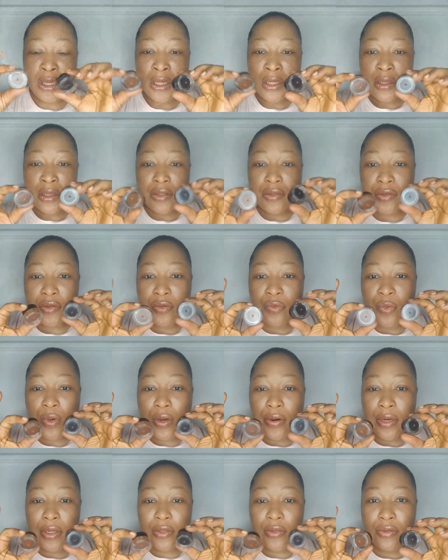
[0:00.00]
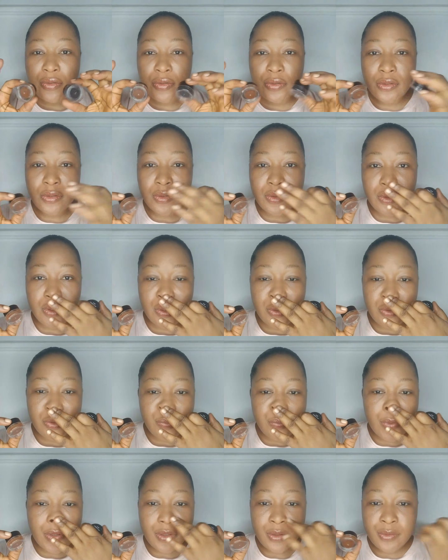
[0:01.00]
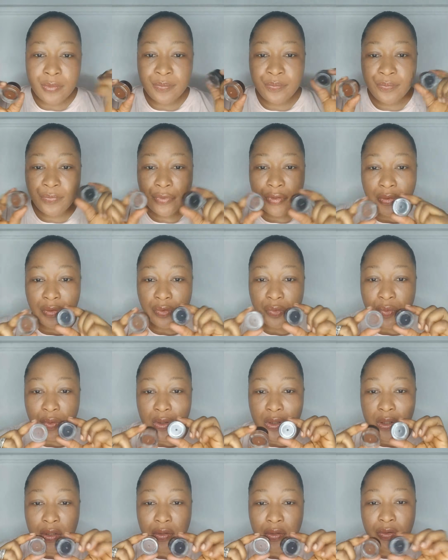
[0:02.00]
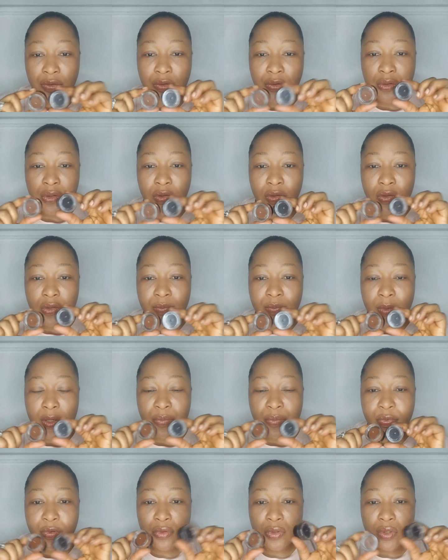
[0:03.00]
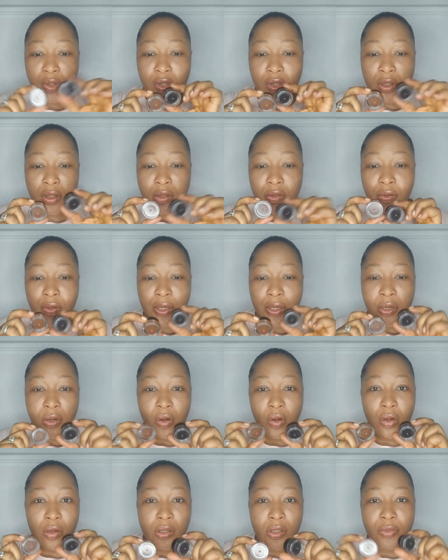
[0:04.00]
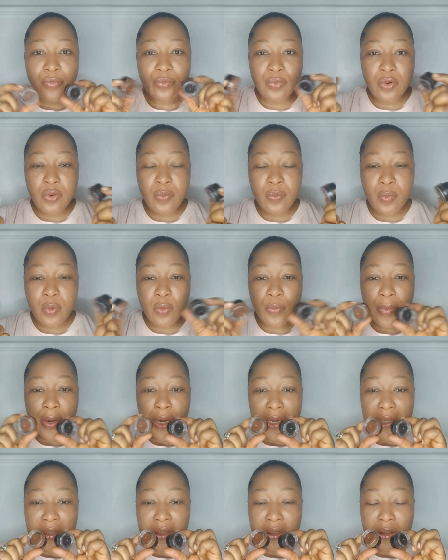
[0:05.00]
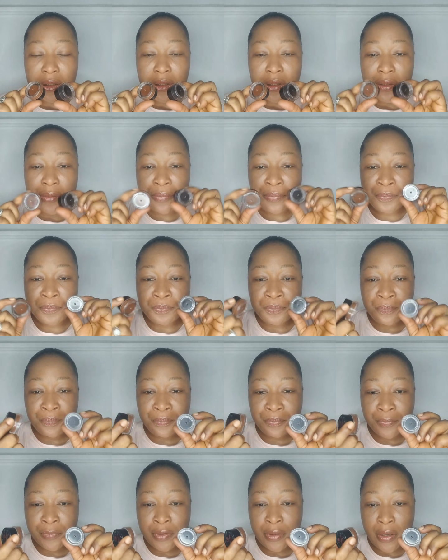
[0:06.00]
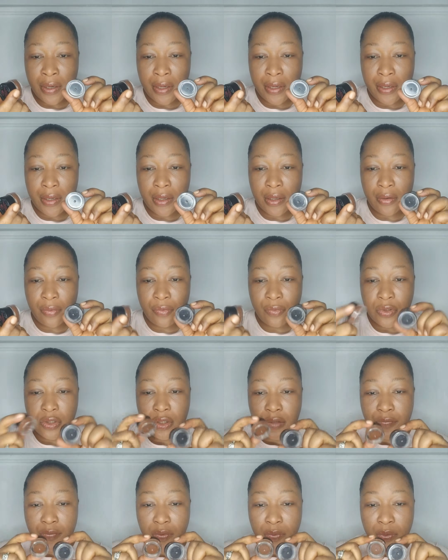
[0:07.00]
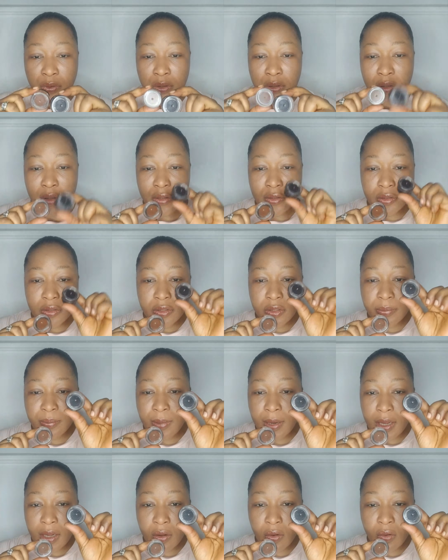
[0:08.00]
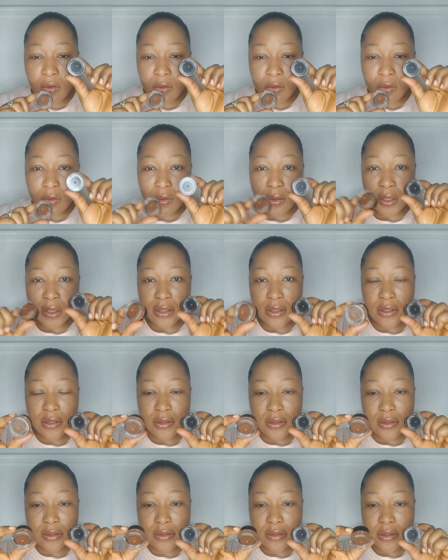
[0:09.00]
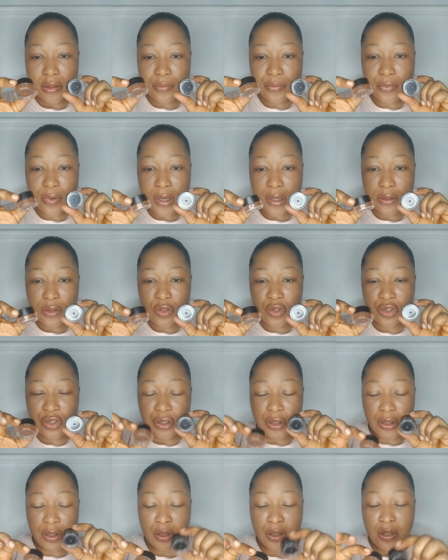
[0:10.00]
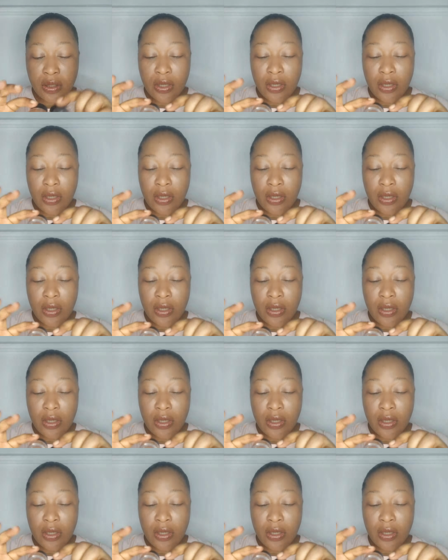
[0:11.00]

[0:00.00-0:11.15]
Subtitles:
This is what I use, excuse me. This is what I use. This is my brow gel. You can call it brow pomade. Okay, whichever one. This is the black color and this is the brown shade.